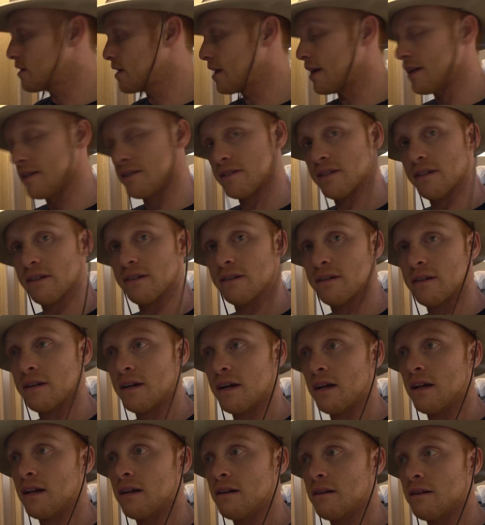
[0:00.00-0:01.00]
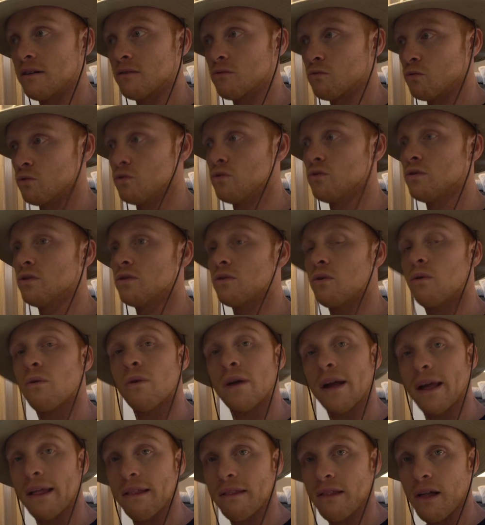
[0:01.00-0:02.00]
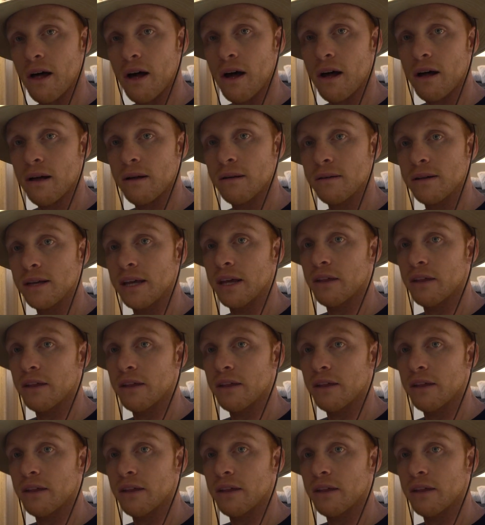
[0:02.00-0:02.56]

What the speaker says: That is a rule or a law.